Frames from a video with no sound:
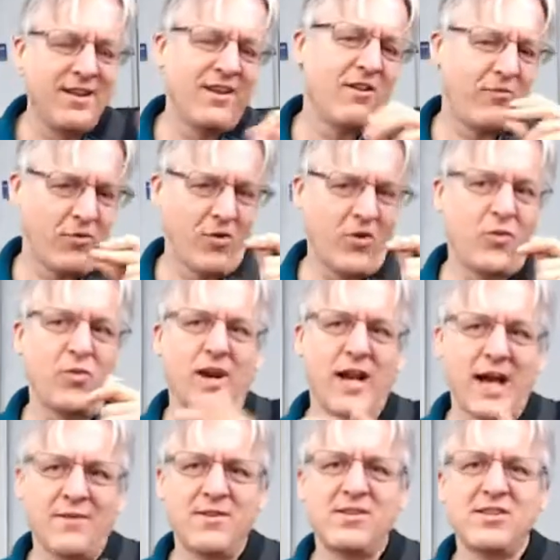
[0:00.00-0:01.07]
Fourth one
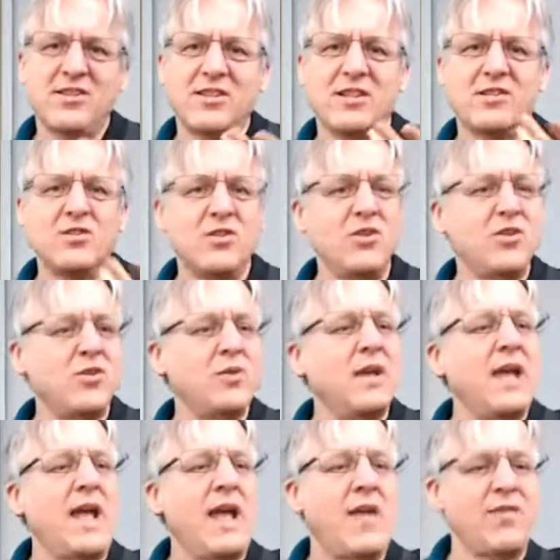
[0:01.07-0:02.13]
obviously is new.
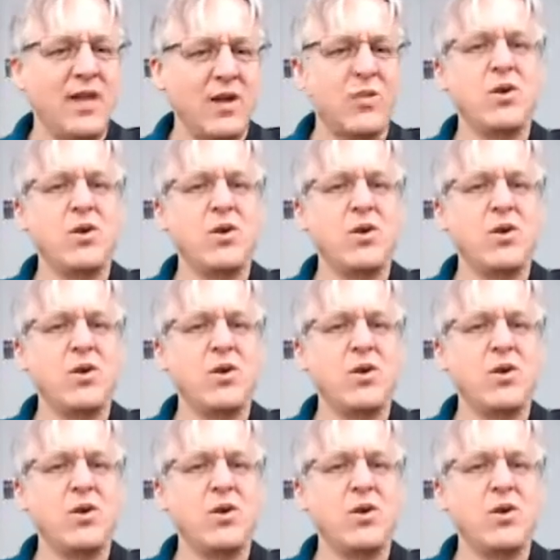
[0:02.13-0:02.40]
And then